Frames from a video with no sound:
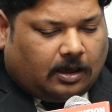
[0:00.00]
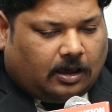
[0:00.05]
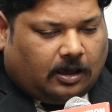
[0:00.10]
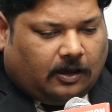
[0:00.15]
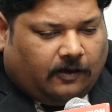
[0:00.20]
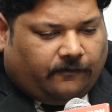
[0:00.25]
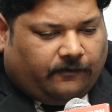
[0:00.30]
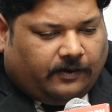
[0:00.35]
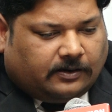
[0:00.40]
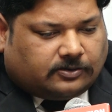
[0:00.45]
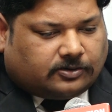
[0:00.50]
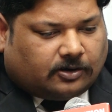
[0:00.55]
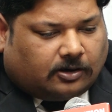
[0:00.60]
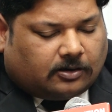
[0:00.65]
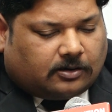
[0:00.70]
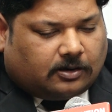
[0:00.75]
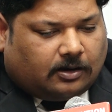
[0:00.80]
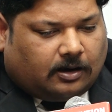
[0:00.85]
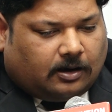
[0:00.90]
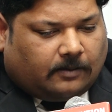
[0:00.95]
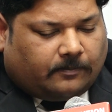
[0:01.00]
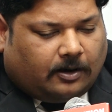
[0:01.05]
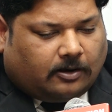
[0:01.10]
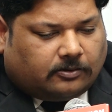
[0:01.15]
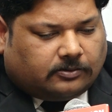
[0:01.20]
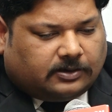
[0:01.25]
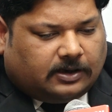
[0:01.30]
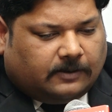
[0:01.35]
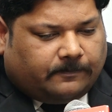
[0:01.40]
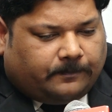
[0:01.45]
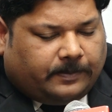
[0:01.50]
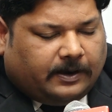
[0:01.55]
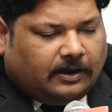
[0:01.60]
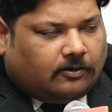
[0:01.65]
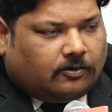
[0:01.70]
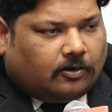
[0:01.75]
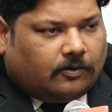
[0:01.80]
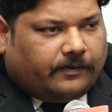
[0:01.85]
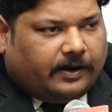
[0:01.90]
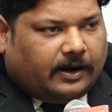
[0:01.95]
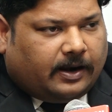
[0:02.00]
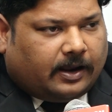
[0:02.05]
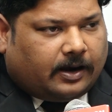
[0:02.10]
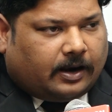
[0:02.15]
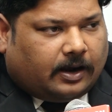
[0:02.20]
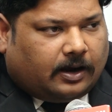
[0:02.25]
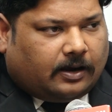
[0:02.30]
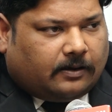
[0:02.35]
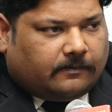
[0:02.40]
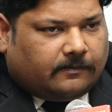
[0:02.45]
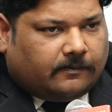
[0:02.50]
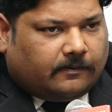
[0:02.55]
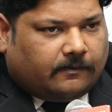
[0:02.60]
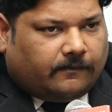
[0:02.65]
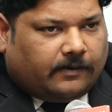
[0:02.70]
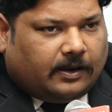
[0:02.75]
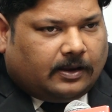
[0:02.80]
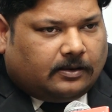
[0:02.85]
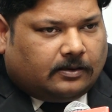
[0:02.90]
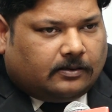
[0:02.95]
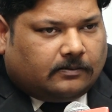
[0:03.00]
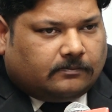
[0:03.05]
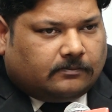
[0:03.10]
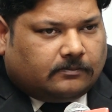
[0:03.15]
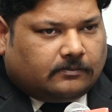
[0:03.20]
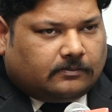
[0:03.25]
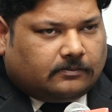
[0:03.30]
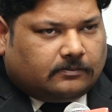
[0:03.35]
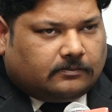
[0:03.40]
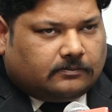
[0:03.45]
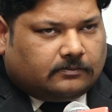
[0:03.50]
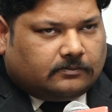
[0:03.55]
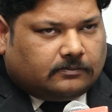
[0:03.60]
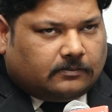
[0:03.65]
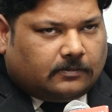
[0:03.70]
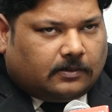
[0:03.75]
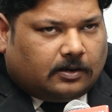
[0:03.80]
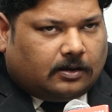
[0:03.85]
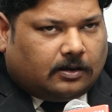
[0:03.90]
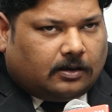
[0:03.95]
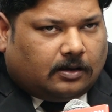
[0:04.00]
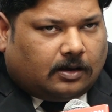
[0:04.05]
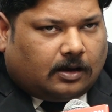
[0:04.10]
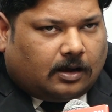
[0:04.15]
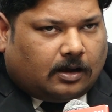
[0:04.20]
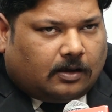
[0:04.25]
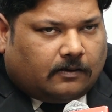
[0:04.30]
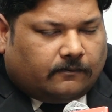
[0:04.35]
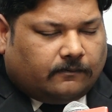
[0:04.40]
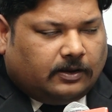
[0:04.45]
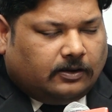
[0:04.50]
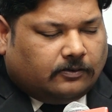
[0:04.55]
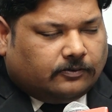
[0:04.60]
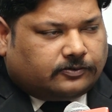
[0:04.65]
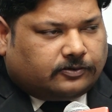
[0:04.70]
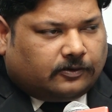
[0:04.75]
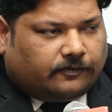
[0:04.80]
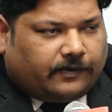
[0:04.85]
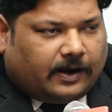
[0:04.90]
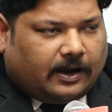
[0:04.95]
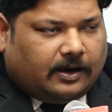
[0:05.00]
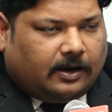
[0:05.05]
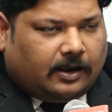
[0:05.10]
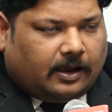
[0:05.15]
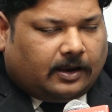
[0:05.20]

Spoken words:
If we talk about the pre-COVID era, when we used to file